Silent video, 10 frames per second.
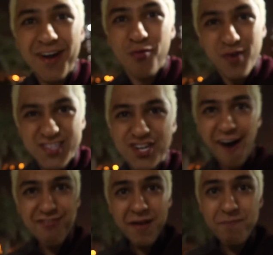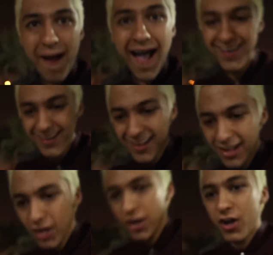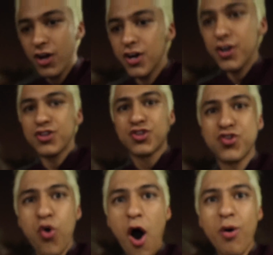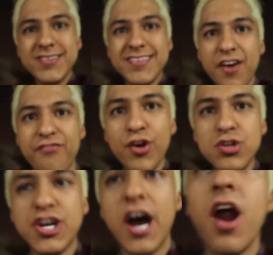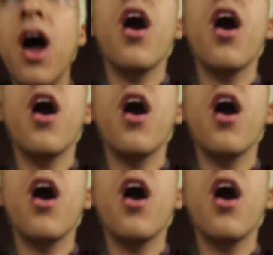We traveled back 2 hours in the future.